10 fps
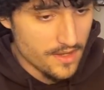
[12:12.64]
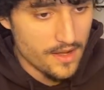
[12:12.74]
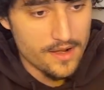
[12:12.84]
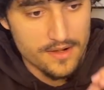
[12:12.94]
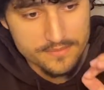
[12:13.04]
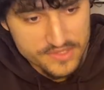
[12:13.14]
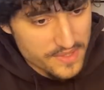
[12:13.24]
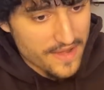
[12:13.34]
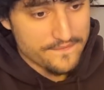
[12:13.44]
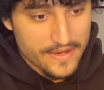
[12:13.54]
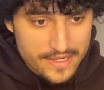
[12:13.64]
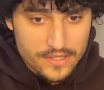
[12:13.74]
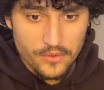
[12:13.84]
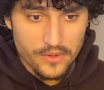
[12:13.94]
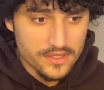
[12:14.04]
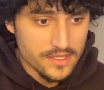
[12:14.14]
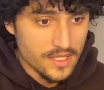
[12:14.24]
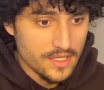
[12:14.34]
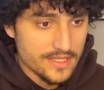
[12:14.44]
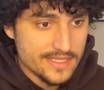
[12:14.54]
So yeah, very cool.
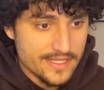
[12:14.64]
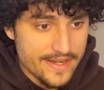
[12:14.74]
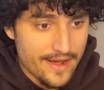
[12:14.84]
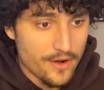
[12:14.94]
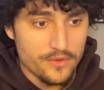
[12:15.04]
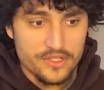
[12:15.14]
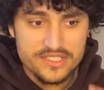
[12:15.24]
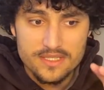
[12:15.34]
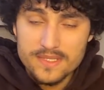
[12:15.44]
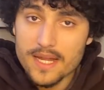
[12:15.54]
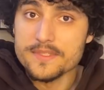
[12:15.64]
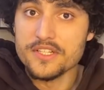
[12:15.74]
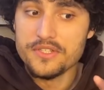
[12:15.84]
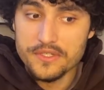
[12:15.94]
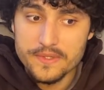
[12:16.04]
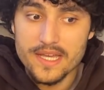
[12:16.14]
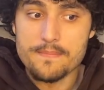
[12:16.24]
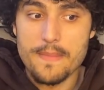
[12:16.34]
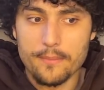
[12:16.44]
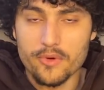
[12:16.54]
Now, sometimes you do get a
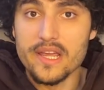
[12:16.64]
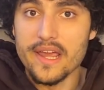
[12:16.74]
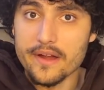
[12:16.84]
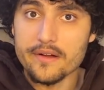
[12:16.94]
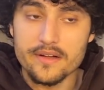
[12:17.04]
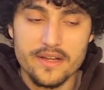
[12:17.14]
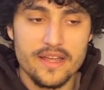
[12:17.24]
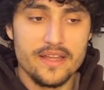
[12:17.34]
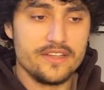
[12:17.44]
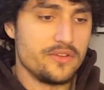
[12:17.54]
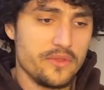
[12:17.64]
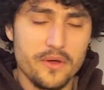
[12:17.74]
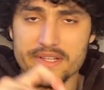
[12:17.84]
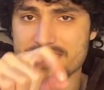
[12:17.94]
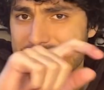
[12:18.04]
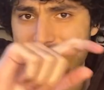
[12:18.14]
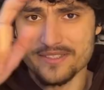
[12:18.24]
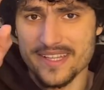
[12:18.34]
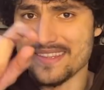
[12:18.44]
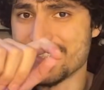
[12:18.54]
memory error, and you'll notice that
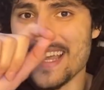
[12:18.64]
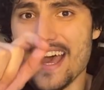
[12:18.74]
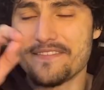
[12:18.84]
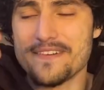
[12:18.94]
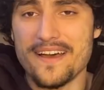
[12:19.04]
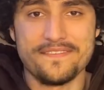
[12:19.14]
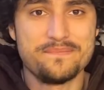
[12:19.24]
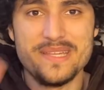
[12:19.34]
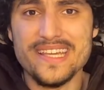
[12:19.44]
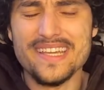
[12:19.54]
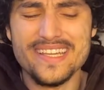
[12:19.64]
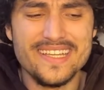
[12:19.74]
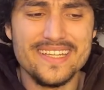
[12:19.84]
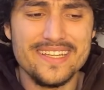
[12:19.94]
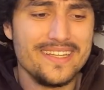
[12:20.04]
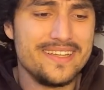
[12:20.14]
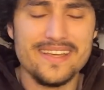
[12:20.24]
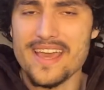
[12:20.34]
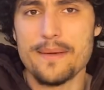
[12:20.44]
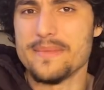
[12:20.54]
there's like this
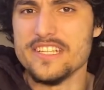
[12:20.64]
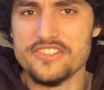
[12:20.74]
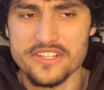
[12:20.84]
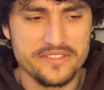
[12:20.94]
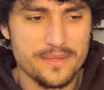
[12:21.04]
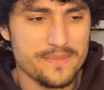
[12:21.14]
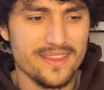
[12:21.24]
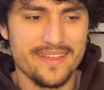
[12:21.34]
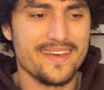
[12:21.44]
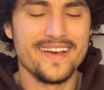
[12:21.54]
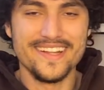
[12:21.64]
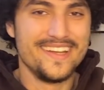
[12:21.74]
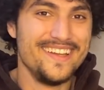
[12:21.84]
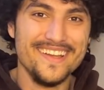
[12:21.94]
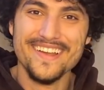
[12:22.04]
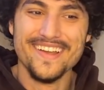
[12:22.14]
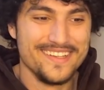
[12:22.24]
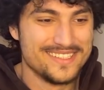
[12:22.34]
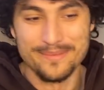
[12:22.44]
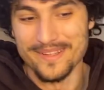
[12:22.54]
FFPEMEG or something like that.
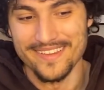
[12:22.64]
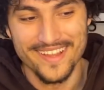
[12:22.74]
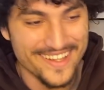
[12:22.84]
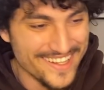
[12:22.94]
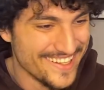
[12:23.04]
Something like that.